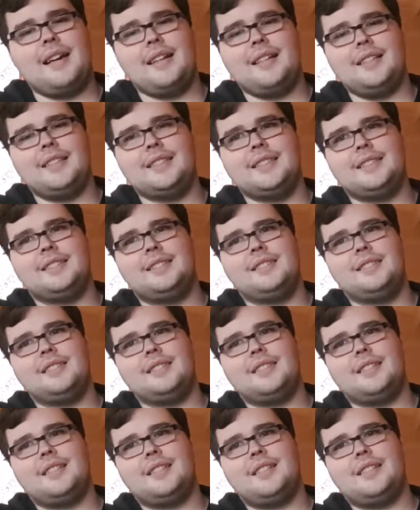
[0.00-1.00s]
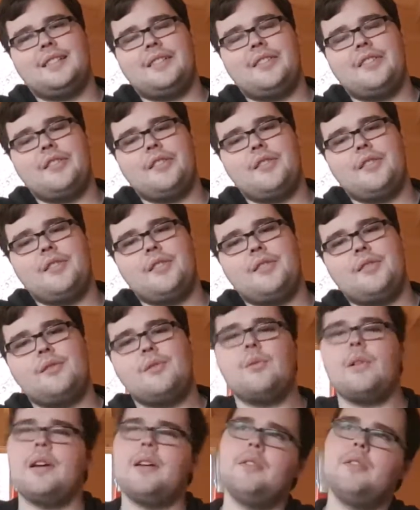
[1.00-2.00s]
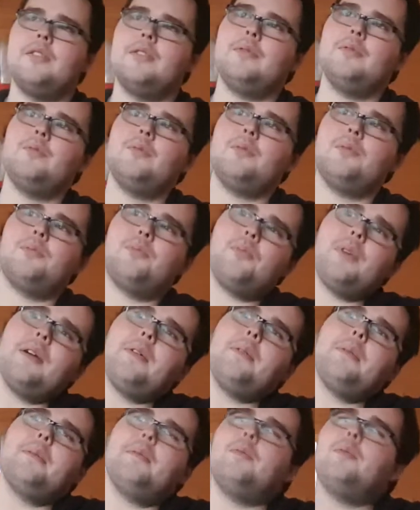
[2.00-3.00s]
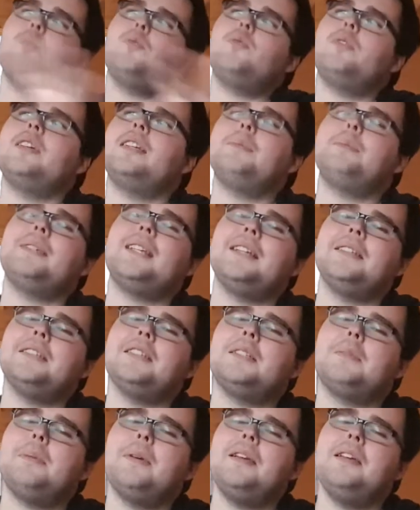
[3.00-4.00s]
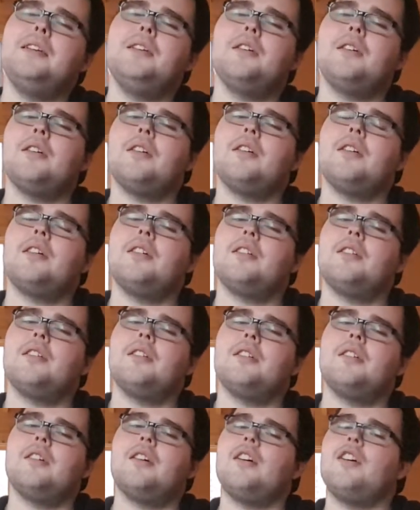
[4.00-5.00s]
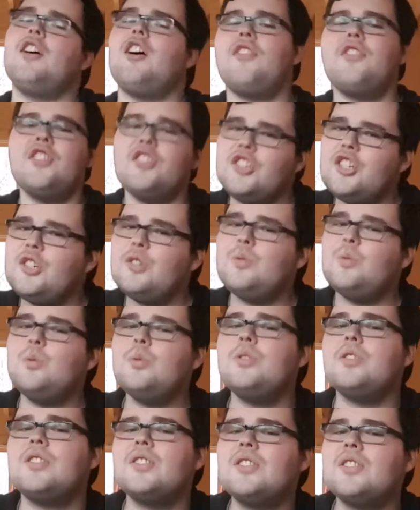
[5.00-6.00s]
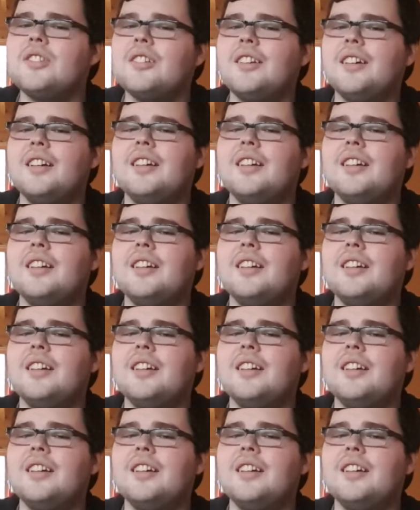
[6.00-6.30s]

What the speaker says: And where we pretended to be on the news